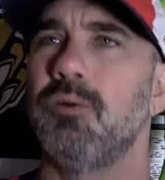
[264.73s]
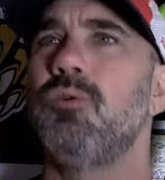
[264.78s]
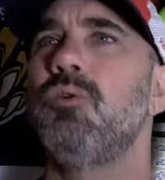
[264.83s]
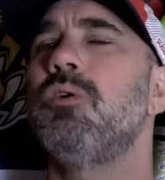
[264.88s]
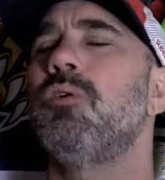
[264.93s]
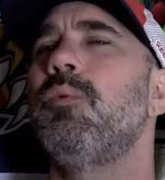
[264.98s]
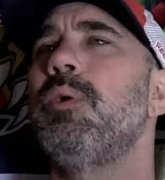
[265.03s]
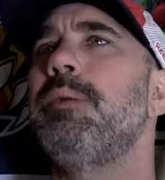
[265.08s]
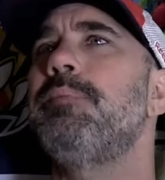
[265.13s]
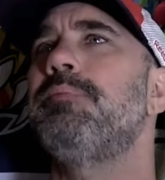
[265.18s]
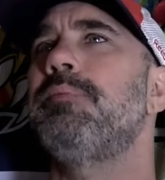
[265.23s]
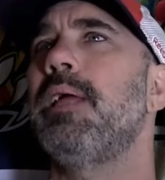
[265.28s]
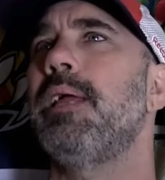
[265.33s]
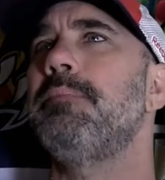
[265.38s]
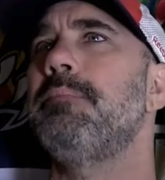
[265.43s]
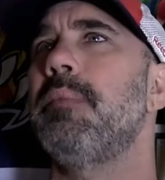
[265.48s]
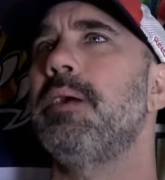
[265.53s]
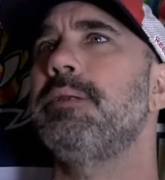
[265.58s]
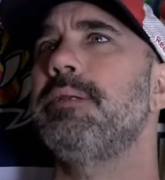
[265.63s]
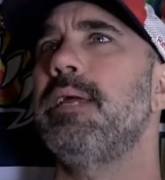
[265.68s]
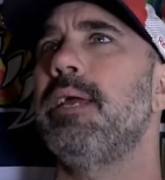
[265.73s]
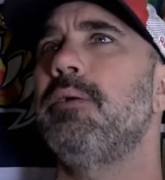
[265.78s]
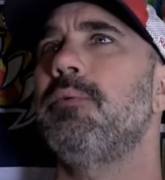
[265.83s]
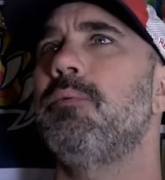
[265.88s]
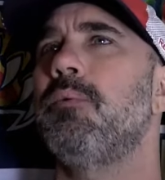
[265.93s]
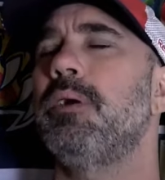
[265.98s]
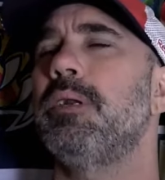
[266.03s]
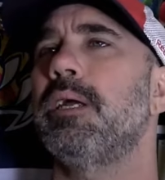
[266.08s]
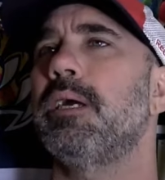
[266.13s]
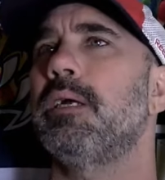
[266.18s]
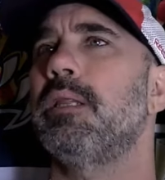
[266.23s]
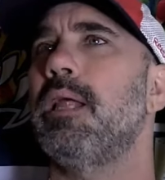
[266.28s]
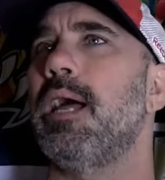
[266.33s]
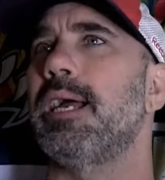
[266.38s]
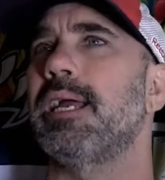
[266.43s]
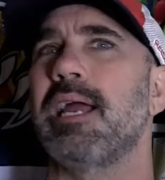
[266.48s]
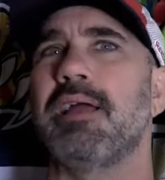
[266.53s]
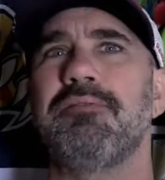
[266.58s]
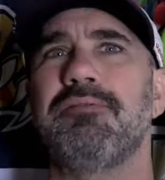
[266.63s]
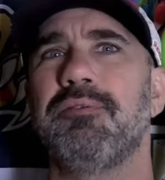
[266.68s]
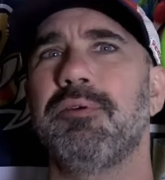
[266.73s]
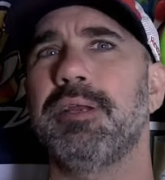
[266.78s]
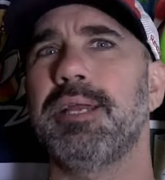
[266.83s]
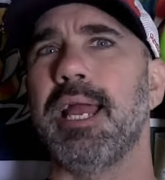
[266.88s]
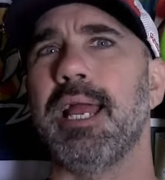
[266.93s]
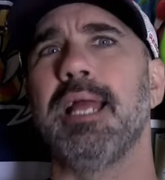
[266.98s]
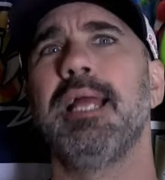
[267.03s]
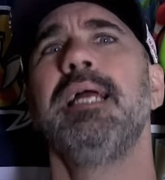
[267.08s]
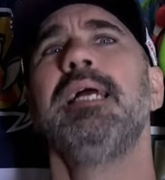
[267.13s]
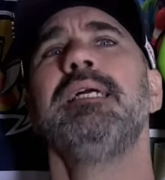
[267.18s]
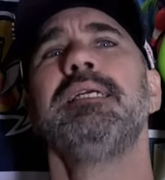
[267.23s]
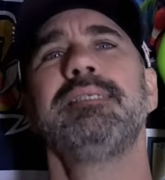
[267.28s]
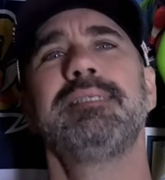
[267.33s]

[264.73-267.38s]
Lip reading: Who do we play Monday 1 o'clock? I forget.